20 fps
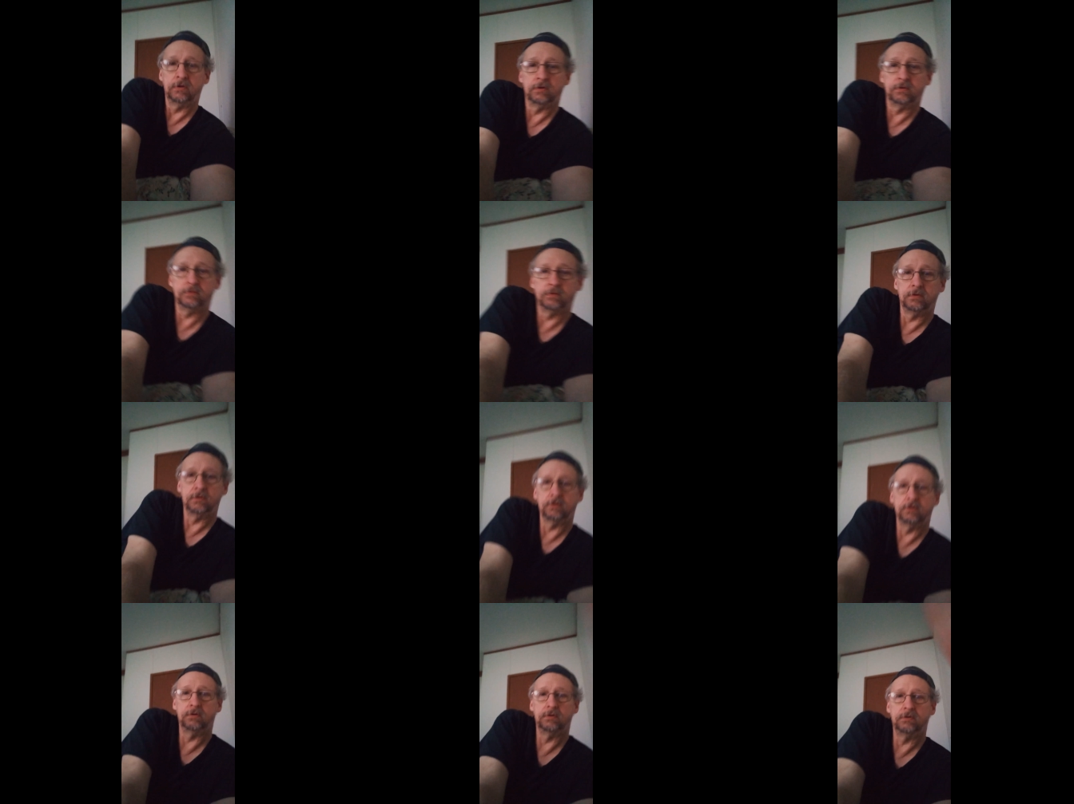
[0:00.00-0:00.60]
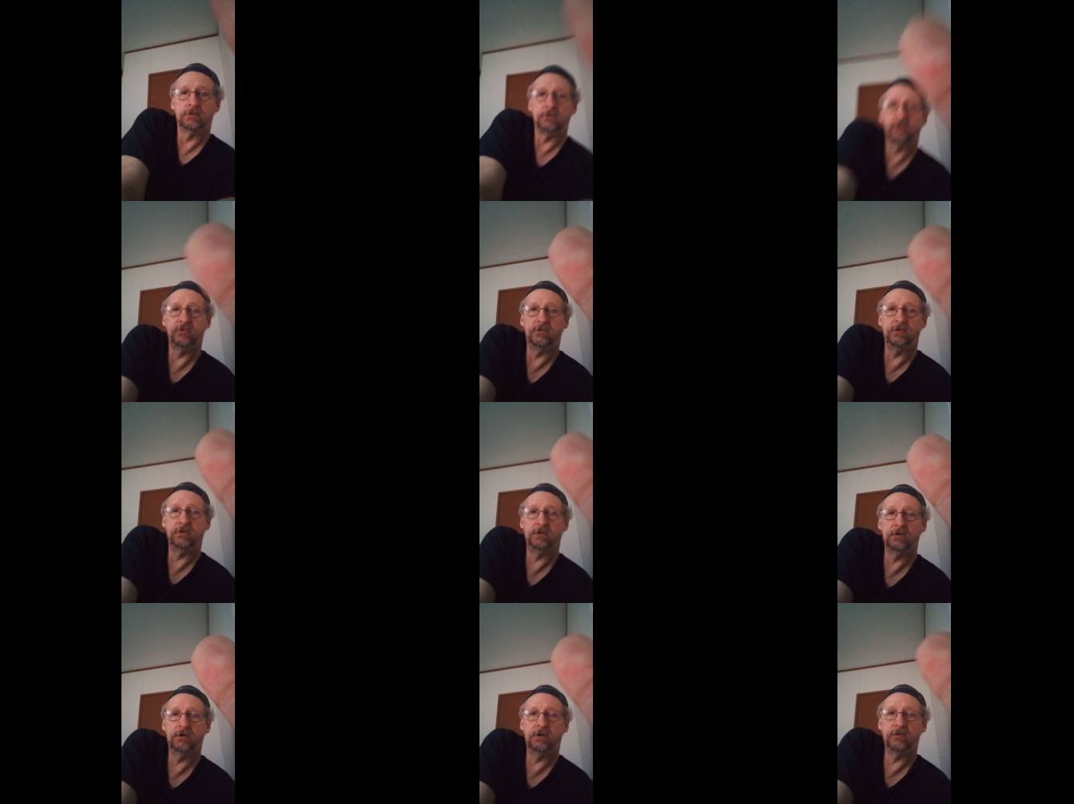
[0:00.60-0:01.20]
How's that going to go?
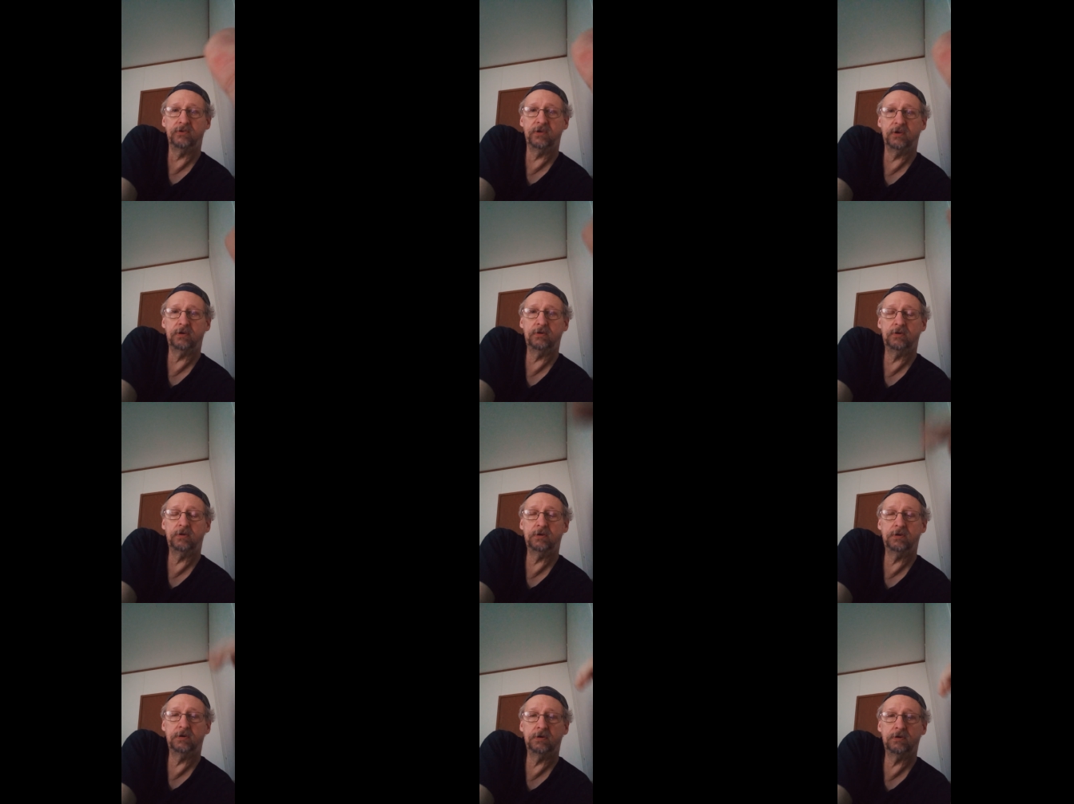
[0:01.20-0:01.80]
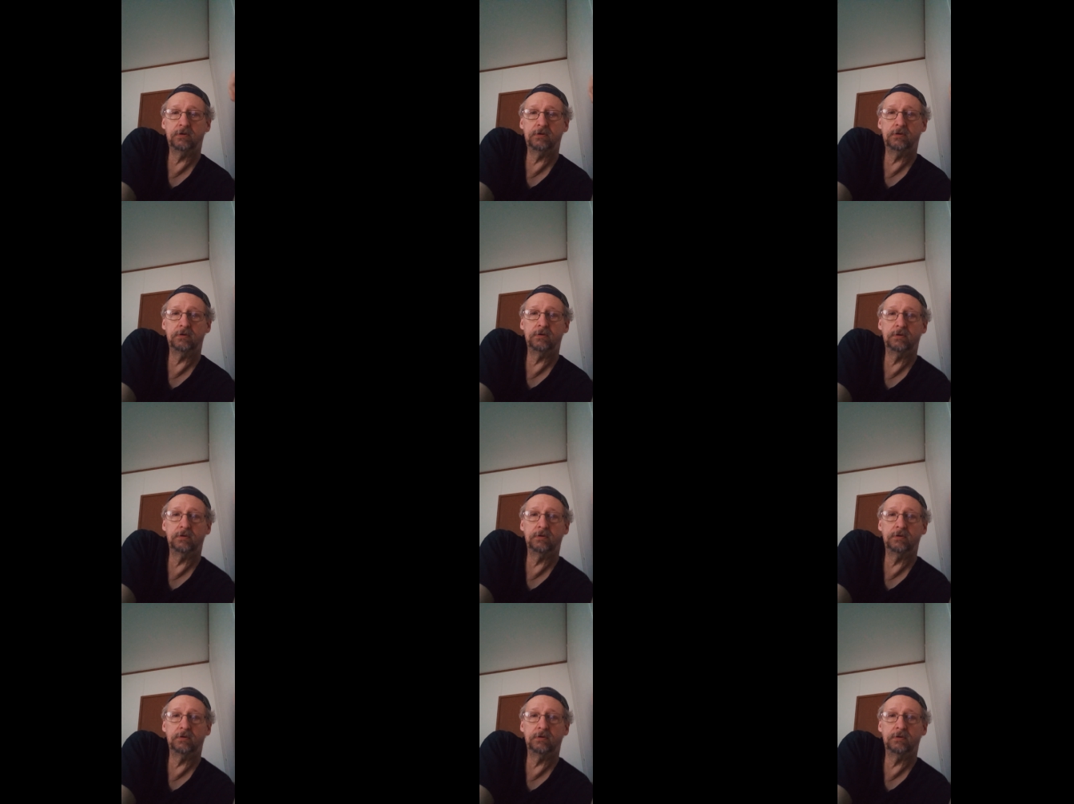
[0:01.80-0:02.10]
Oh,